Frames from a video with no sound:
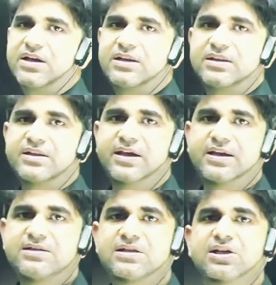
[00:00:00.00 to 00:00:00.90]
there
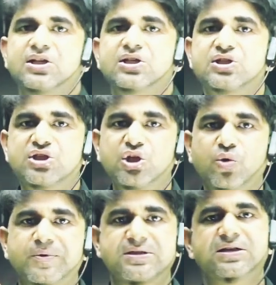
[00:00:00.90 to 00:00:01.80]
is
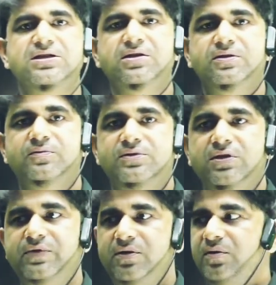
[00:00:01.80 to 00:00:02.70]
0%
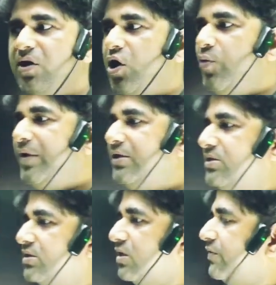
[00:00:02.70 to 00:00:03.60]
silver. How many
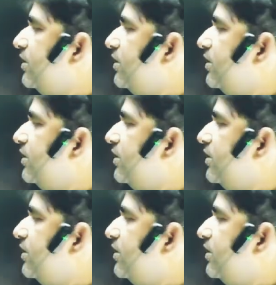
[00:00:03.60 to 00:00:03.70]
is silver?